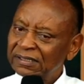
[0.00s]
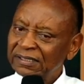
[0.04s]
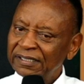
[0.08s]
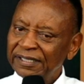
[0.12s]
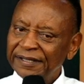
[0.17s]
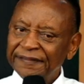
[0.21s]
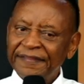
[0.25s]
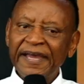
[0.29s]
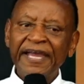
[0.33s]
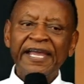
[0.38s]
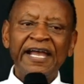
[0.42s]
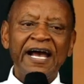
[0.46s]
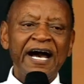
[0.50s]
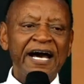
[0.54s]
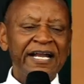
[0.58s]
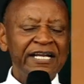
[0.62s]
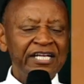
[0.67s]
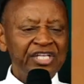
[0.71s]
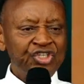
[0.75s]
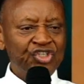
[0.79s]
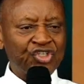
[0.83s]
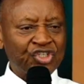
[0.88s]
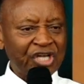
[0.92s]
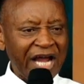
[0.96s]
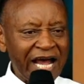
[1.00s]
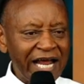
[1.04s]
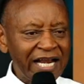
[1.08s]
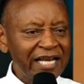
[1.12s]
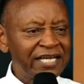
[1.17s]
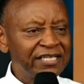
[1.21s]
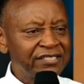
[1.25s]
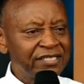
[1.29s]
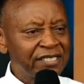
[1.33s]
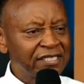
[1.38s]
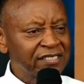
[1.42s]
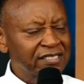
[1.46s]
They had
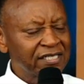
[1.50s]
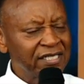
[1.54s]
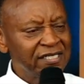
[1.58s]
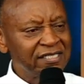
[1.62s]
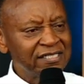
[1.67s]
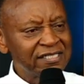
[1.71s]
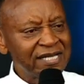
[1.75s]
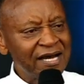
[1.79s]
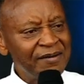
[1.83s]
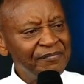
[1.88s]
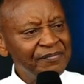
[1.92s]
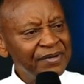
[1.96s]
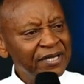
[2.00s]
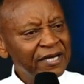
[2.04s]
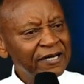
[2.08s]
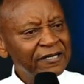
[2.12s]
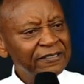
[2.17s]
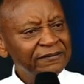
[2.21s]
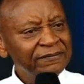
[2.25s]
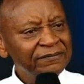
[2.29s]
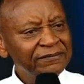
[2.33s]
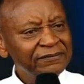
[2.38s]
challenges in Zambia.